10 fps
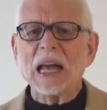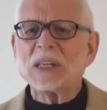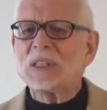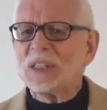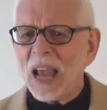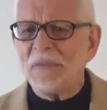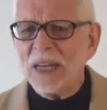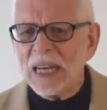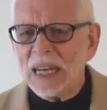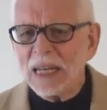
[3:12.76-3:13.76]

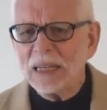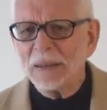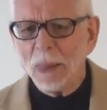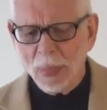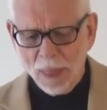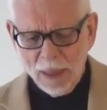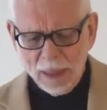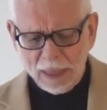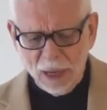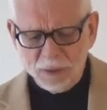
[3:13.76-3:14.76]
70
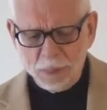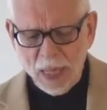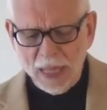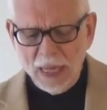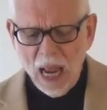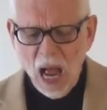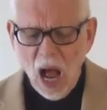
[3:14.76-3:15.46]
gives me